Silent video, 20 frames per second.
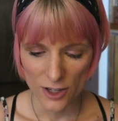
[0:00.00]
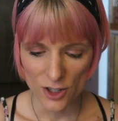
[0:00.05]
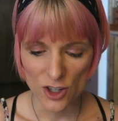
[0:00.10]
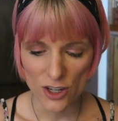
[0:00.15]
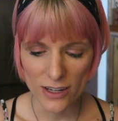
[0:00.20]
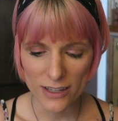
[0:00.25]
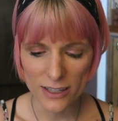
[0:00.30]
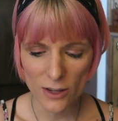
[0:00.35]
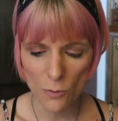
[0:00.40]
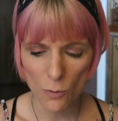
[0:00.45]

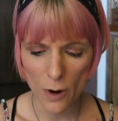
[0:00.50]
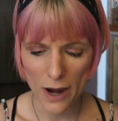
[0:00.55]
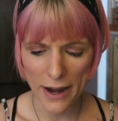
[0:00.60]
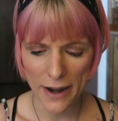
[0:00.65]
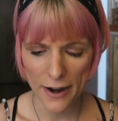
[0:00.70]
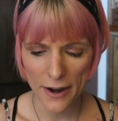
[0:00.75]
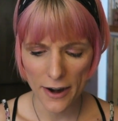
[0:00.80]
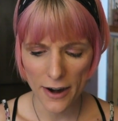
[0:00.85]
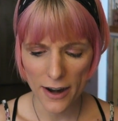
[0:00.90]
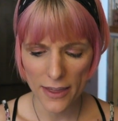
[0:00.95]
"She is
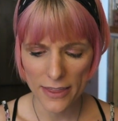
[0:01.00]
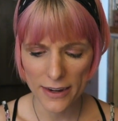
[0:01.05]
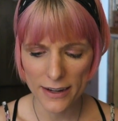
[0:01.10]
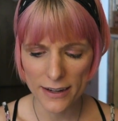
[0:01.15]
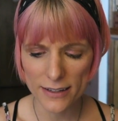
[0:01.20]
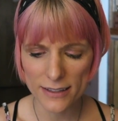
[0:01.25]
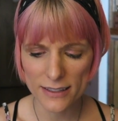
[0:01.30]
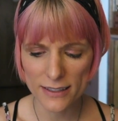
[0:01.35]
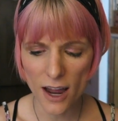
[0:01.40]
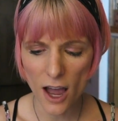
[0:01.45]
aware that
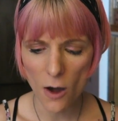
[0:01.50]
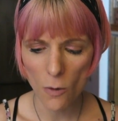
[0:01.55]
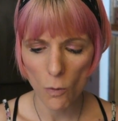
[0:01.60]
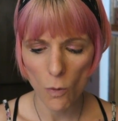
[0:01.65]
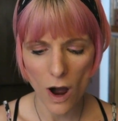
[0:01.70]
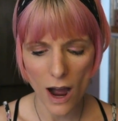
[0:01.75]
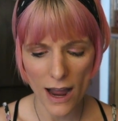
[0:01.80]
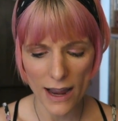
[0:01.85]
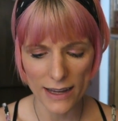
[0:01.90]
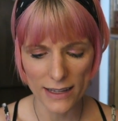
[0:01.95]
it is not
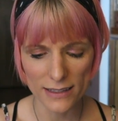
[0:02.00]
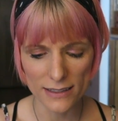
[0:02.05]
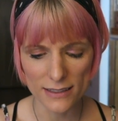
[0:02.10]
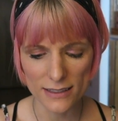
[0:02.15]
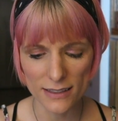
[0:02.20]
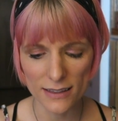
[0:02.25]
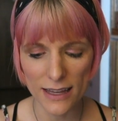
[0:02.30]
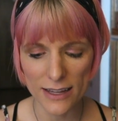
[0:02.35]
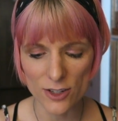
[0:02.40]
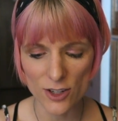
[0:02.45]
wise
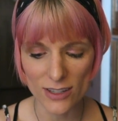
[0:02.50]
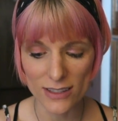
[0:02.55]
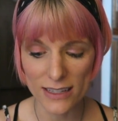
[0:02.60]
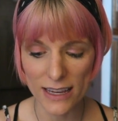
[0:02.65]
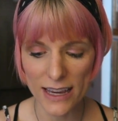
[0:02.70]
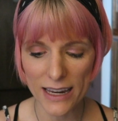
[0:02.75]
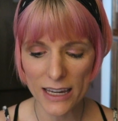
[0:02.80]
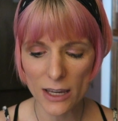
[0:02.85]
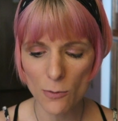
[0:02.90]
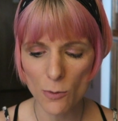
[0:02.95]
to let
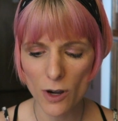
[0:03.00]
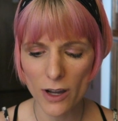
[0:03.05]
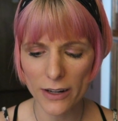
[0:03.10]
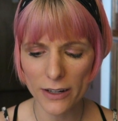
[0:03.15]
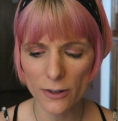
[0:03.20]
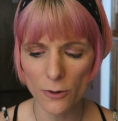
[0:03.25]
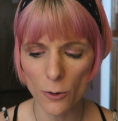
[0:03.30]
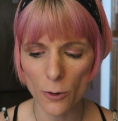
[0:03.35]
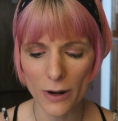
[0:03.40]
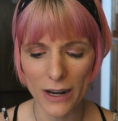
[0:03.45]
just
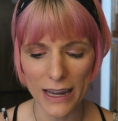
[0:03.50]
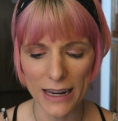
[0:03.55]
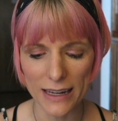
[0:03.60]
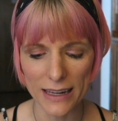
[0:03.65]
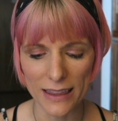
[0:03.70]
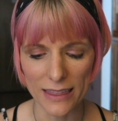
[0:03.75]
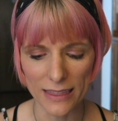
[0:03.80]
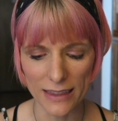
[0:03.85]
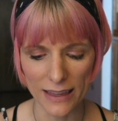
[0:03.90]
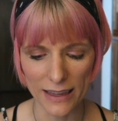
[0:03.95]
anyone or
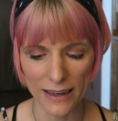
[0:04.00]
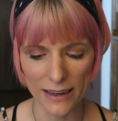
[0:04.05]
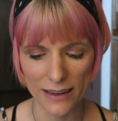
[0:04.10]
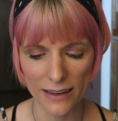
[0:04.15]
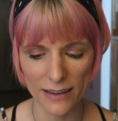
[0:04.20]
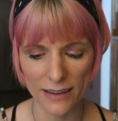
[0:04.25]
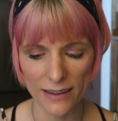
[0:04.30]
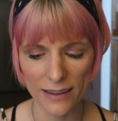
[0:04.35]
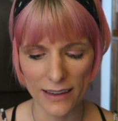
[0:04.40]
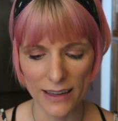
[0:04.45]

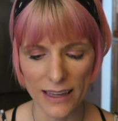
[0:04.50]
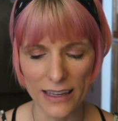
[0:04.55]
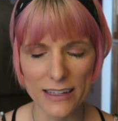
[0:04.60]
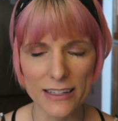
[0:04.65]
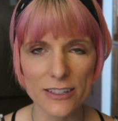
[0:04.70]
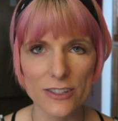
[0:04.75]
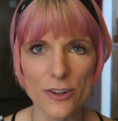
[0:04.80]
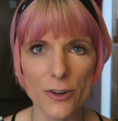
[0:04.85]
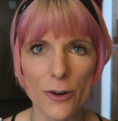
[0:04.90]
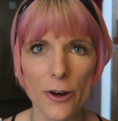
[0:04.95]
anything
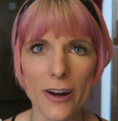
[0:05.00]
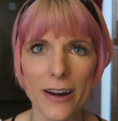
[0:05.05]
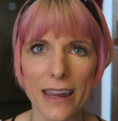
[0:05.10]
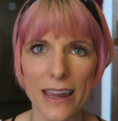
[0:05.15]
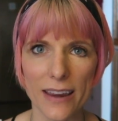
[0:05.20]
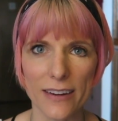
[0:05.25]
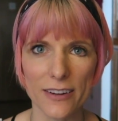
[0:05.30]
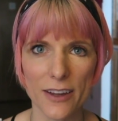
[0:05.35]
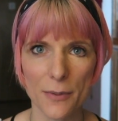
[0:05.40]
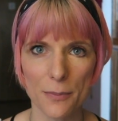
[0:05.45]
into her
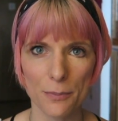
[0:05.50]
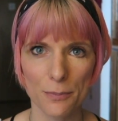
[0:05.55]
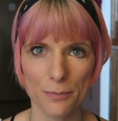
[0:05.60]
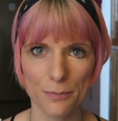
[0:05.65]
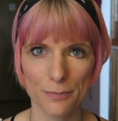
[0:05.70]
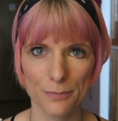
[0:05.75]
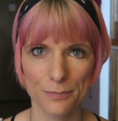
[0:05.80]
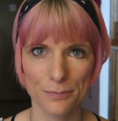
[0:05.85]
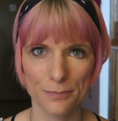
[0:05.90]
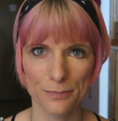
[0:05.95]
kingdom."
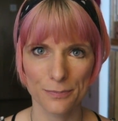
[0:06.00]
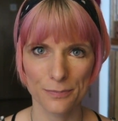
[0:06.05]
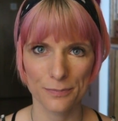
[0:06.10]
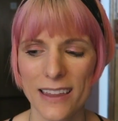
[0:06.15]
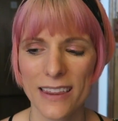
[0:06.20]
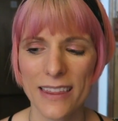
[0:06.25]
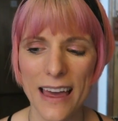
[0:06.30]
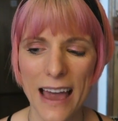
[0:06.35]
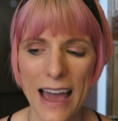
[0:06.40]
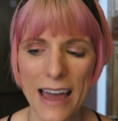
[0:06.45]

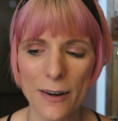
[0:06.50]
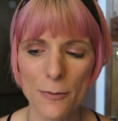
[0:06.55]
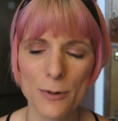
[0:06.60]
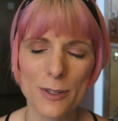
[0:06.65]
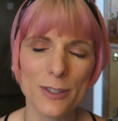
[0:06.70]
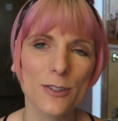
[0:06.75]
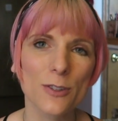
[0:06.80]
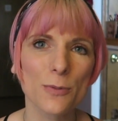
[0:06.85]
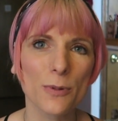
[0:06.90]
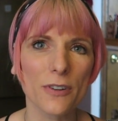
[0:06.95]
That
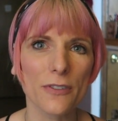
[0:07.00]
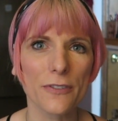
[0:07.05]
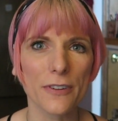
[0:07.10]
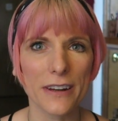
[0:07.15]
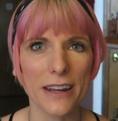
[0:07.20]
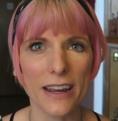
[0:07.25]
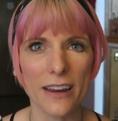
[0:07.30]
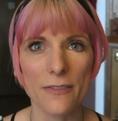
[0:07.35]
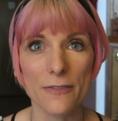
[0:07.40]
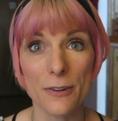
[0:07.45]
was super
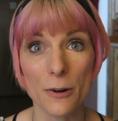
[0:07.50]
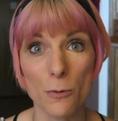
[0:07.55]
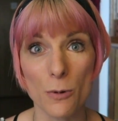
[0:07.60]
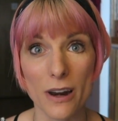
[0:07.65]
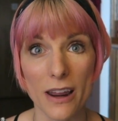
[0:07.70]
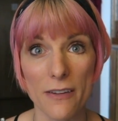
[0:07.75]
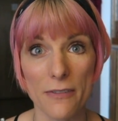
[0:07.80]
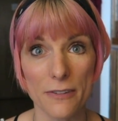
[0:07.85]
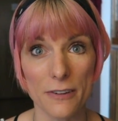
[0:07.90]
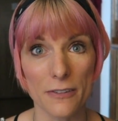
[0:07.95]
fitting for
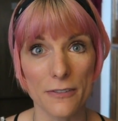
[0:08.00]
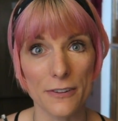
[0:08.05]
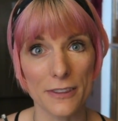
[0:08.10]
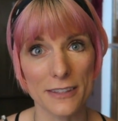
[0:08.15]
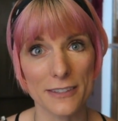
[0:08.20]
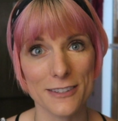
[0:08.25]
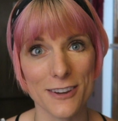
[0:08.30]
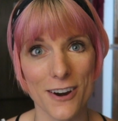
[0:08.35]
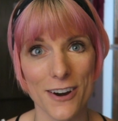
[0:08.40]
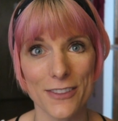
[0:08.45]
what I feel for
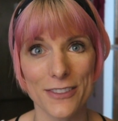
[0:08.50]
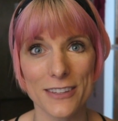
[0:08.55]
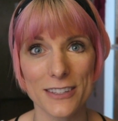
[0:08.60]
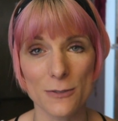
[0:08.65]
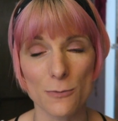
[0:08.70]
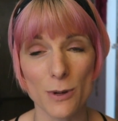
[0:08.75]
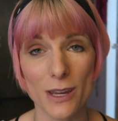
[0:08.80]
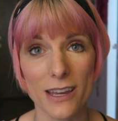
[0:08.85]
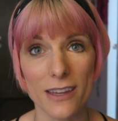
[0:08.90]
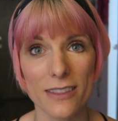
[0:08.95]
this card
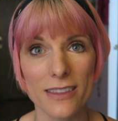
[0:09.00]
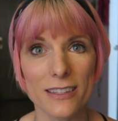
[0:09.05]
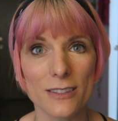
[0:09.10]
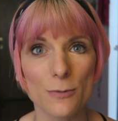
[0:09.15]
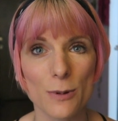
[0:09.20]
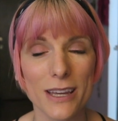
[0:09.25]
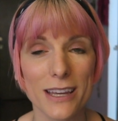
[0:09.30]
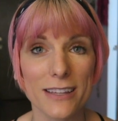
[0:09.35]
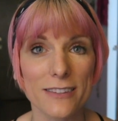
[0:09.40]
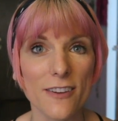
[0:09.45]
this week.
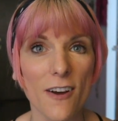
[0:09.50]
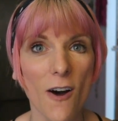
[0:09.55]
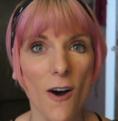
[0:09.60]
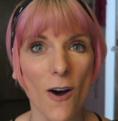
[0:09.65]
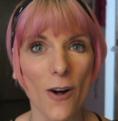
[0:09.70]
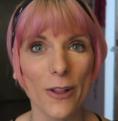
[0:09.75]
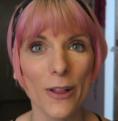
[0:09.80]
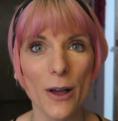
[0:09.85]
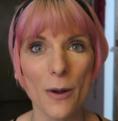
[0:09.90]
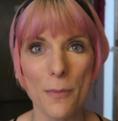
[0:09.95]
This week is
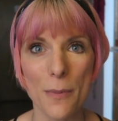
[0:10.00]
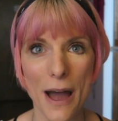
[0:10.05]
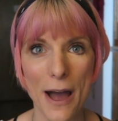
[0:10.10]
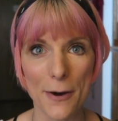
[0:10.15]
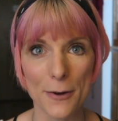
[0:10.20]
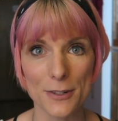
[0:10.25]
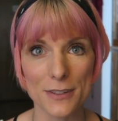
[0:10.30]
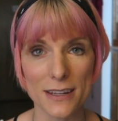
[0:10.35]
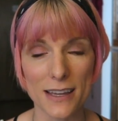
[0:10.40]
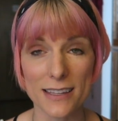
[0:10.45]
all
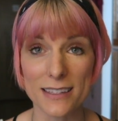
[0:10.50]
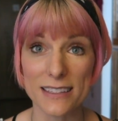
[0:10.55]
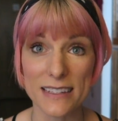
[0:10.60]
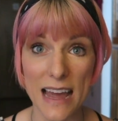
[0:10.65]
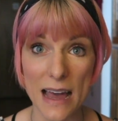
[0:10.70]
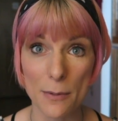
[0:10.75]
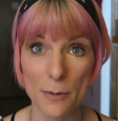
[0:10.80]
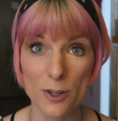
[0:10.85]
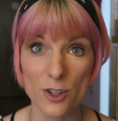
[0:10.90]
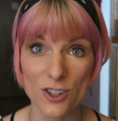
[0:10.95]
about
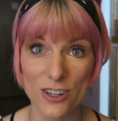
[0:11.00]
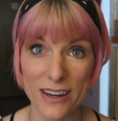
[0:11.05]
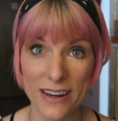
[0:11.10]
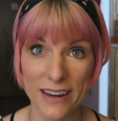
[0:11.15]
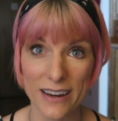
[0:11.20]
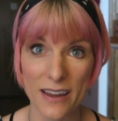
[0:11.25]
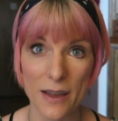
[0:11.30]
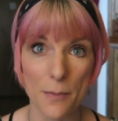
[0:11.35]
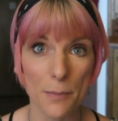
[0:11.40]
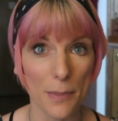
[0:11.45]

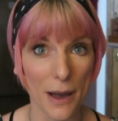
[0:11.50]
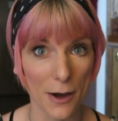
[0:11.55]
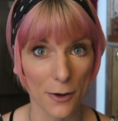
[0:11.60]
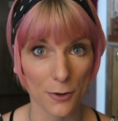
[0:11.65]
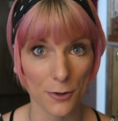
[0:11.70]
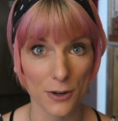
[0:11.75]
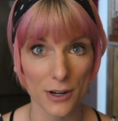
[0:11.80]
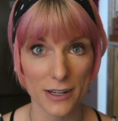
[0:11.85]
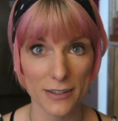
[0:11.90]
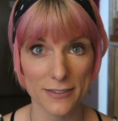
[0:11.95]
establishing
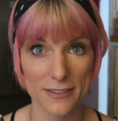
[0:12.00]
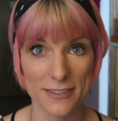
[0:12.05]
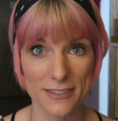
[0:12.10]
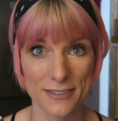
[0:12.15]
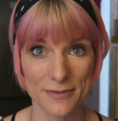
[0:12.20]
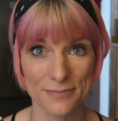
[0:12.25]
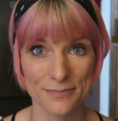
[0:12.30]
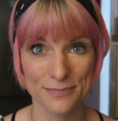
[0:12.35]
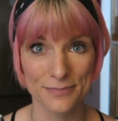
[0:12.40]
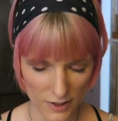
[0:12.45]
boundaries.